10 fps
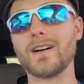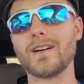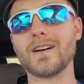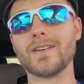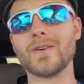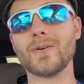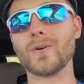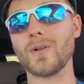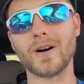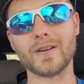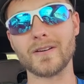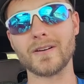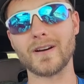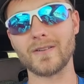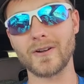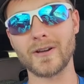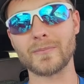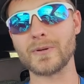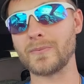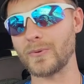I know a lot of
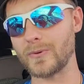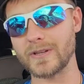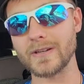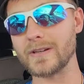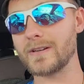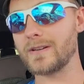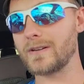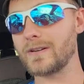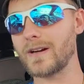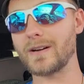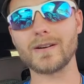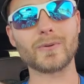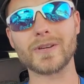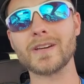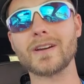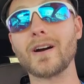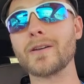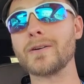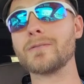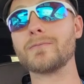people, we get caught
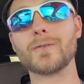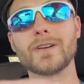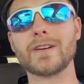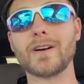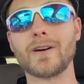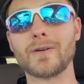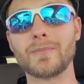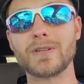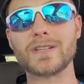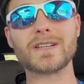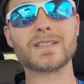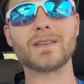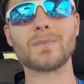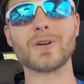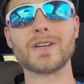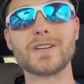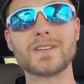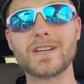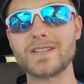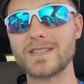up in chasing the money,
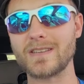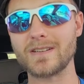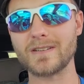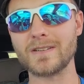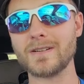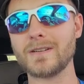chasing the,